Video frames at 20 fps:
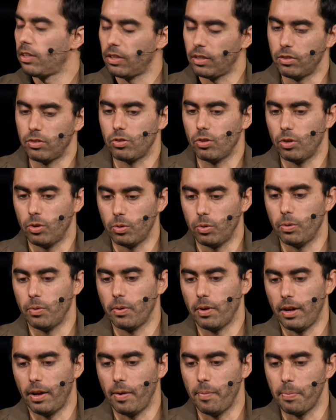And
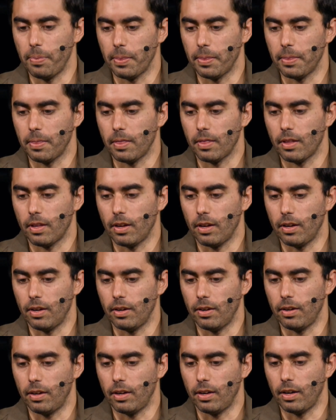so
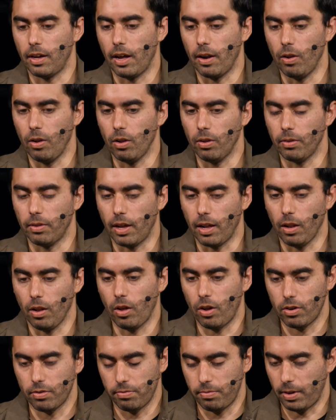a
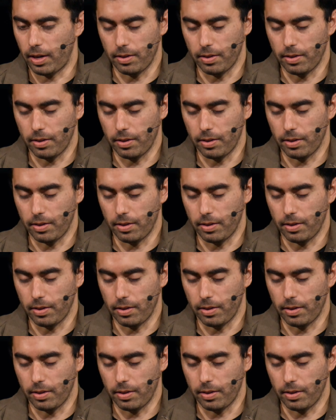lot of,